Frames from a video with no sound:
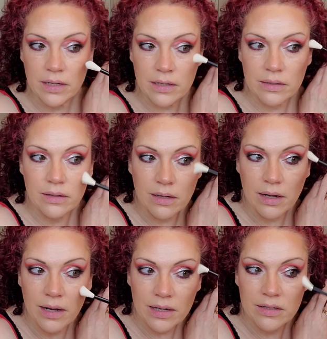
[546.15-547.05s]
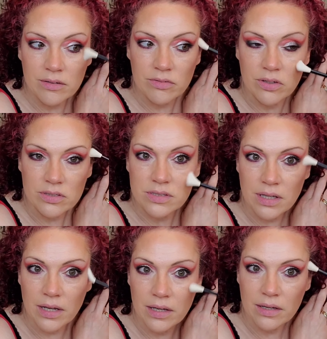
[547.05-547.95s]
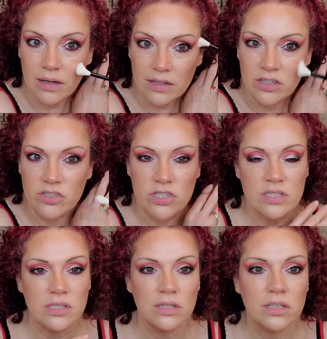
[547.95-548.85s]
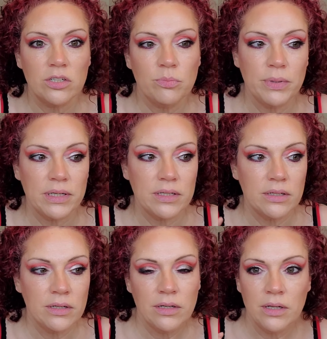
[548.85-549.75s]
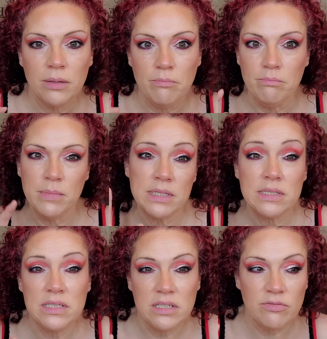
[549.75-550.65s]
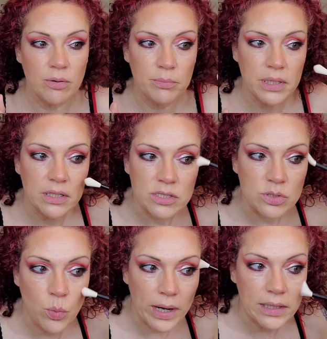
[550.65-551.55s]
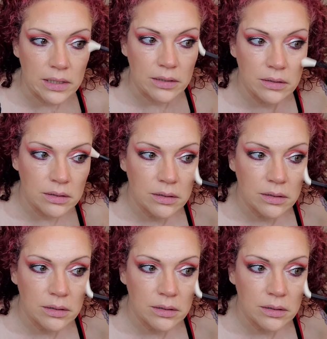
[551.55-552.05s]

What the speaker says: It kind of looks like you're just a little bit misty from being sweaty.